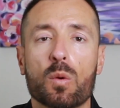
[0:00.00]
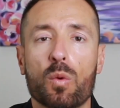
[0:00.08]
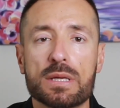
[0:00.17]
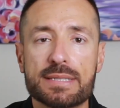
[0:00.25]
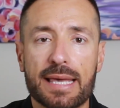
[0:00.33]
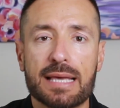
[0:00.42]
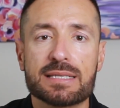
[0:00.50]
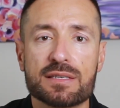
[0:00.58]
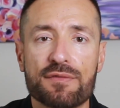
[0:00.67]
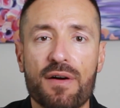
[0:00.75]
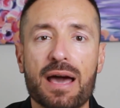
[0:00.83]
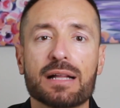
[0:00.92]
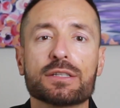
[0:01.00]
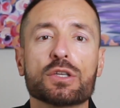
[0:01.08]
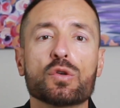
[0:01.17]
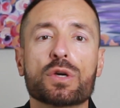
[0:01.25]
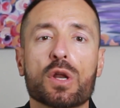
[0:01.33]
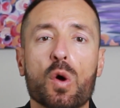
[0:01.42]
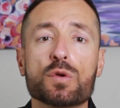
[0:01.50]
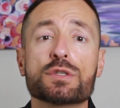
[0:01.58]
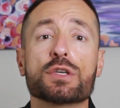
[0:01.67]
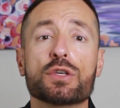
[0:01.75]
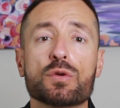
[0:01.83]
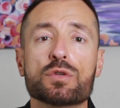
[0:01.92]
And once the case is filed, you can
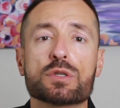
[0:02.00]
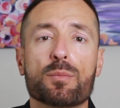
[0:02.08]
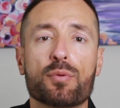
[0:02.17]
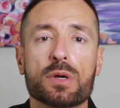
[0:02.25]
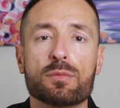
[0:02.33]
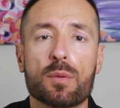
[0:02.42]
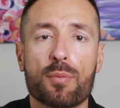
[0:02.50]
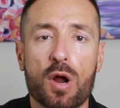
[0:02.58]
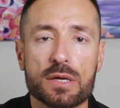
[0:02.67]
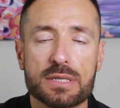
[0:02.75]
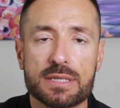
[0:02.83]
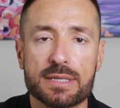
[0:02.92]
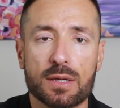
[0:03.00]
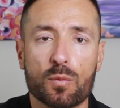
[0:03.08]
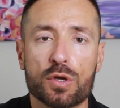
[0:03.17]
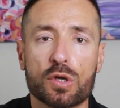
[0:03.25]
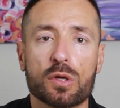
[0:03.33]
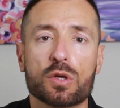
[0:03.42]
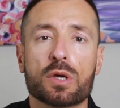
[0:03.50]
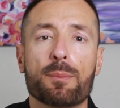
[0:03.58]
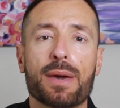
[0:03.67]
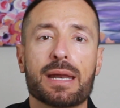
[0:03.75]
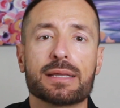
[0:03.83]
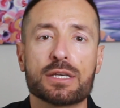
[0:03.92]
also use premium processing where you, you
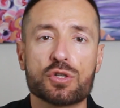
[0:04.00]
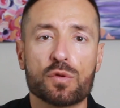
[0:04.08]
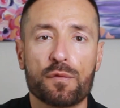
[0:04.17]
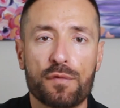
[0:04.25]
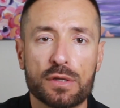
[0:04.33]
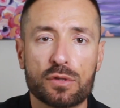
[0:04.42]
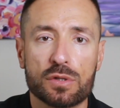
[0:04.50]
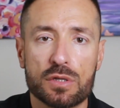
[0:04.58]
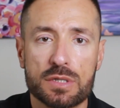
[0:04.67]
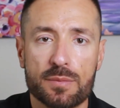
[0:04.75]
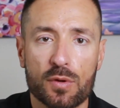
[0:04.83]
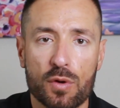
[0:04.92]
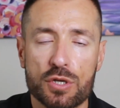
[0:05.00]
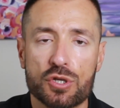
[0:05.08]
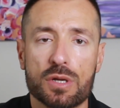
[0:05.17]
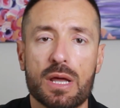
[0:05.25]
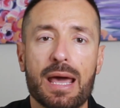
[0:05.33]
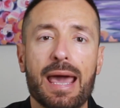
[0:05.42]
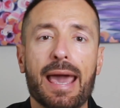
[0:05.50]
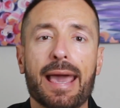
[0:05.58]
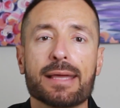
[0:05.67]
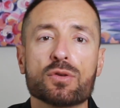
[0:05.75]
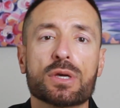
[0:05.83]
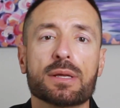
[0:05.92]
can pay an additional fee to the US immigration
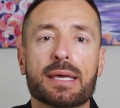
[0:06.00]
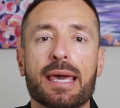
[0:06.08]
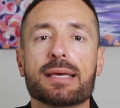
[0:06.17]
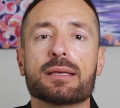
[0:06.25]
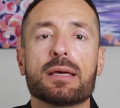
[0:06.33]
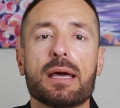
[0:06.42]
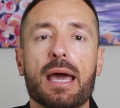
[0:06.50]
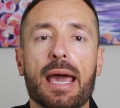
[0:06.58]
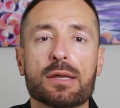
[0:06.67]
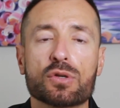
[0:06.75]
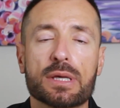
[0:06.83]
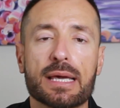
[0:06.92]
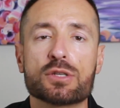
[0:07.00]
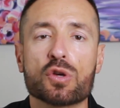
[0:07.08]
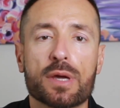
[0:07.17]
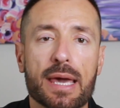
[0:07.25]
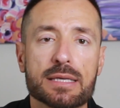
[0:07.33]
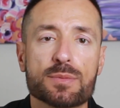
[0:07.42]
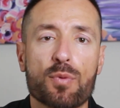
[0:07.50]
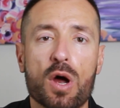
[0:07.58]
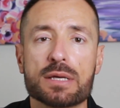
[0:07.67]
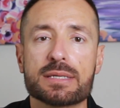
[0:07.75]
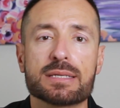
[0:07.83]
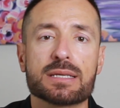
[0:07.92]
and you can and you can get your case
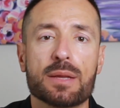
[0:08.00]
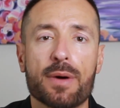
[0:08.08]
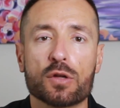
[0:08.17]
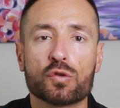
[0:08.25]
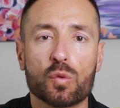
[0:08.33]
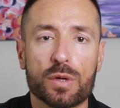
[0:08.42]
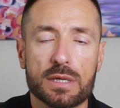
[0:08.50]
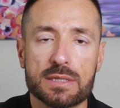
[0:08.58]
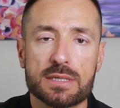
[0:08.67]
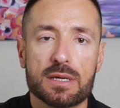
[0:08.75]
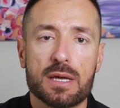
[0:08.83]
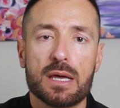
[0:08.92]
processed in about two weeks,